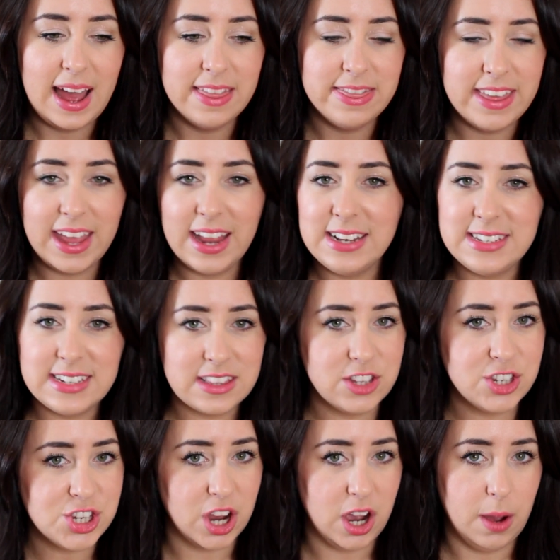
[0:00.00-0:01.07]
They did
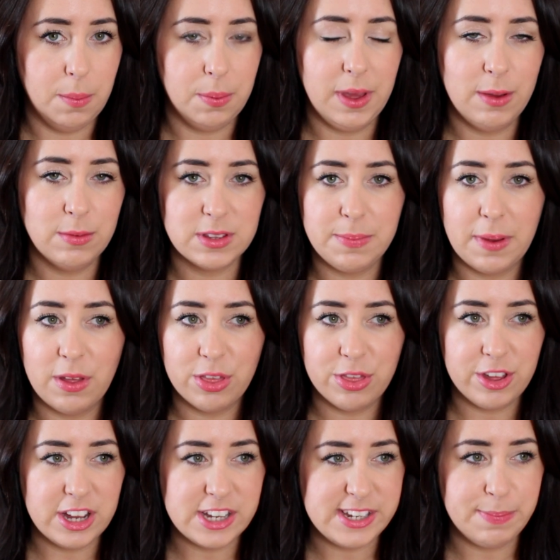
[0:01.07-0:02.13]
the job. It was about
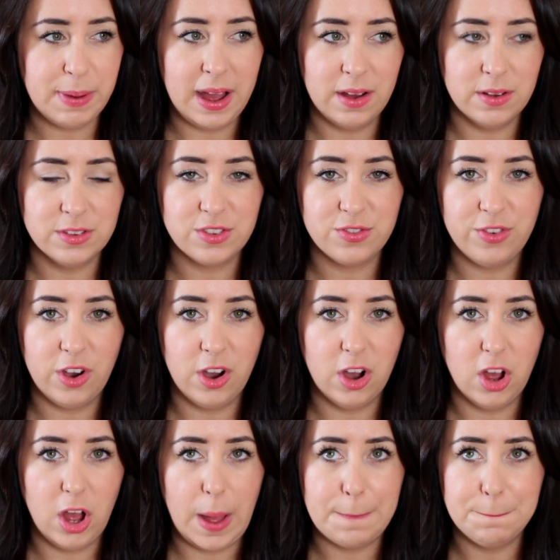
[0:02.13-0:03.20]
£30
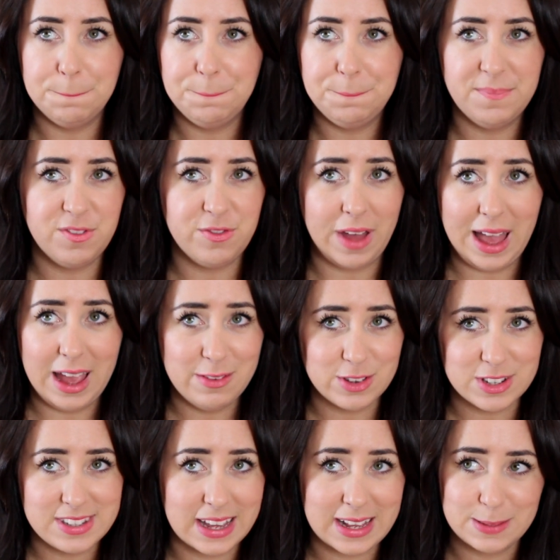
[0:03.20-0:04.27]
for 5
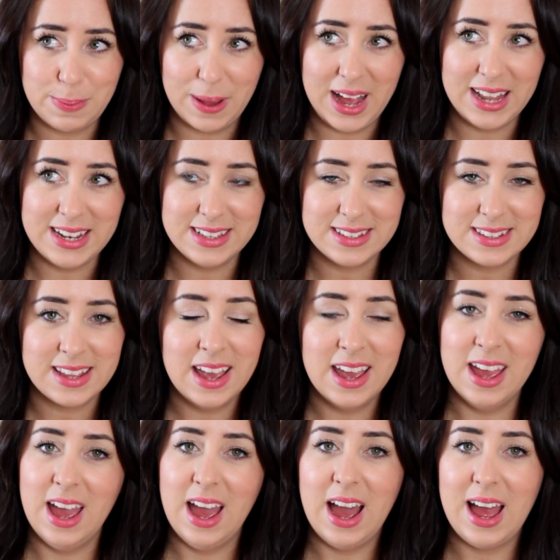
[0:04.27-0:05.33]
or 6 pans
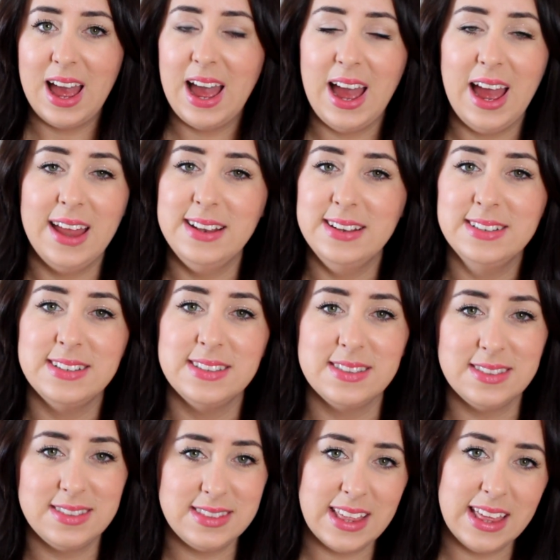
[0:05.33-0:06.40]
and
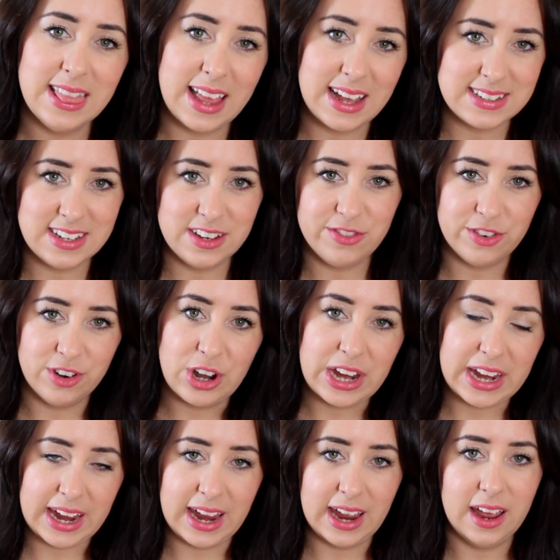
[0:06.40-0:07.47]
they lasted for a
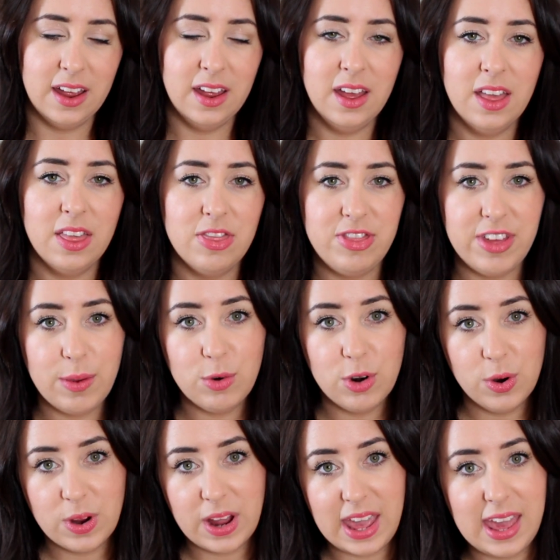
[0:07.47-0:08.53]
year. They
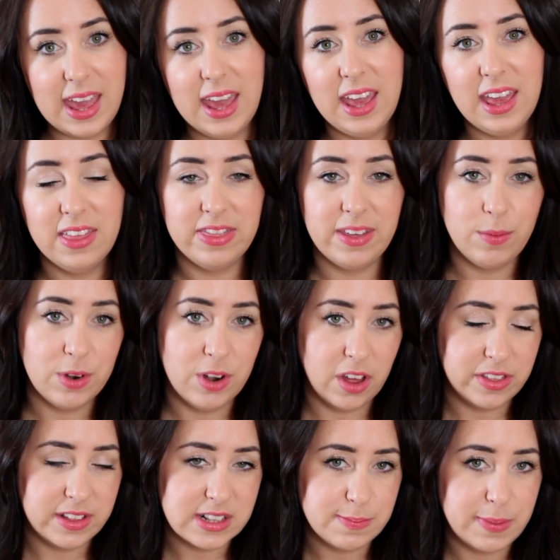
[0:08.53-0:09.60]
were okay, they were
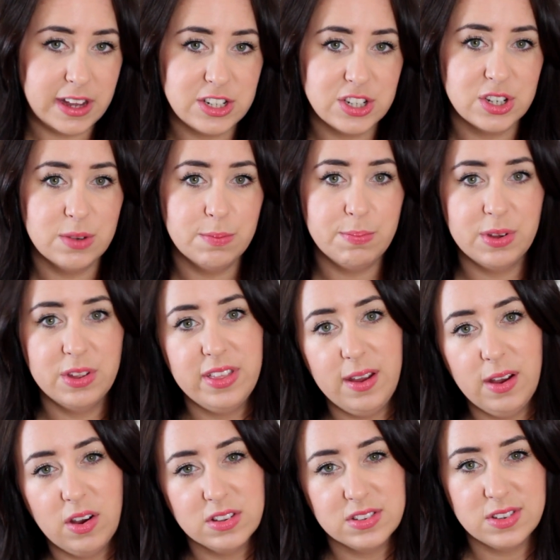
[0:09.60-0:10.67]
nothing special, but
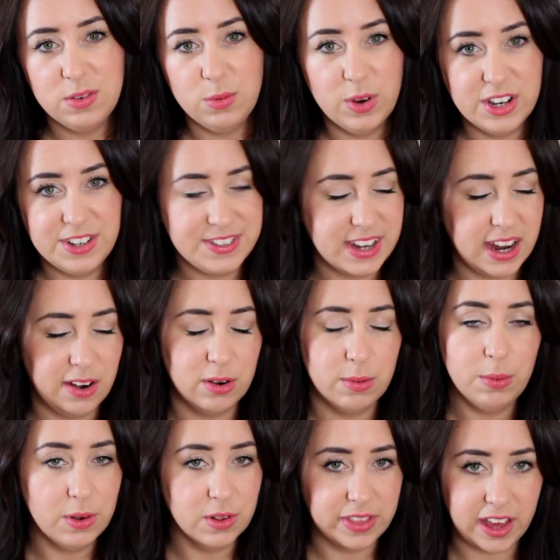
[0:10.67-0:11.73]
they also weren't
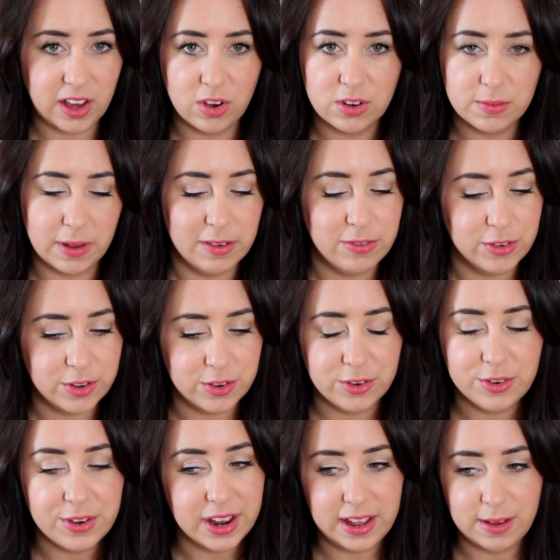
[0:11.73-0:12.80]
terrible. They cooked my
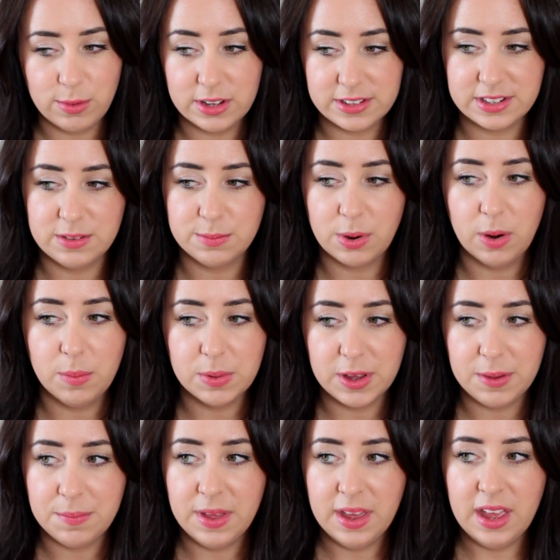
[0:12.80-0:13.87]
food, it wasn't a
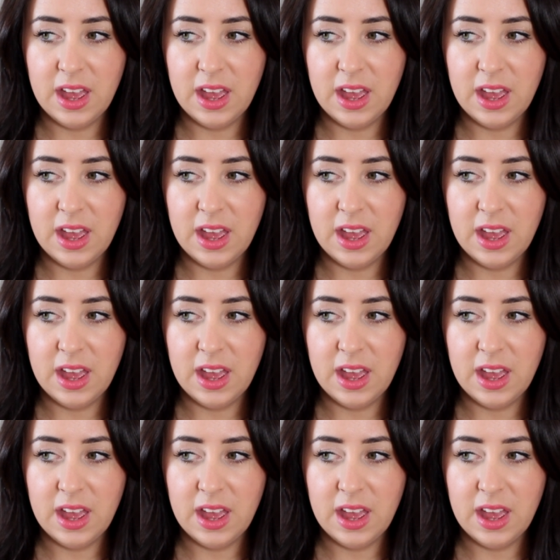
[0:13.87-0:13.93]
problem.